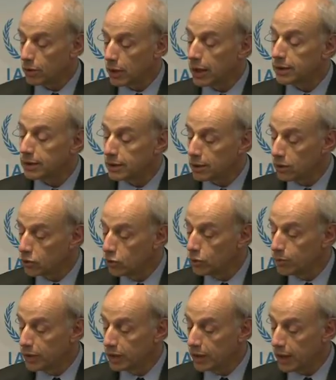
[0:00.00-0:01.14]
at 2
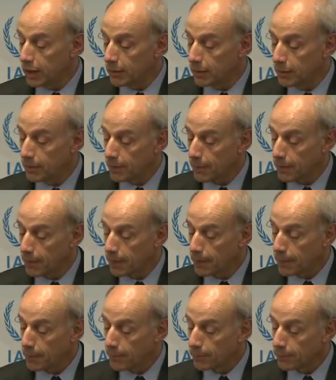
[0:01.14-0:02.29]
p.m.
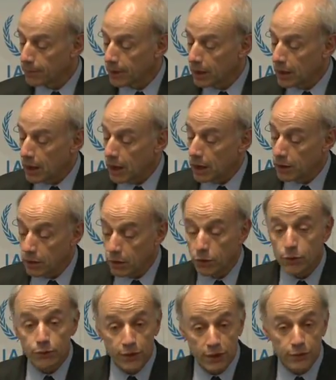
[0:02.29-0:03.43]
And on the
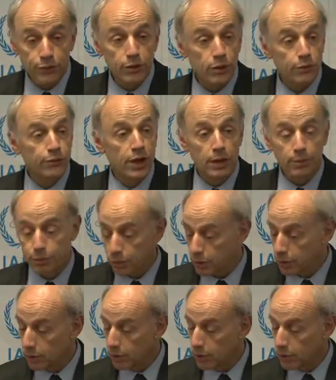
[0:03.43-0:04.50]
5th of April,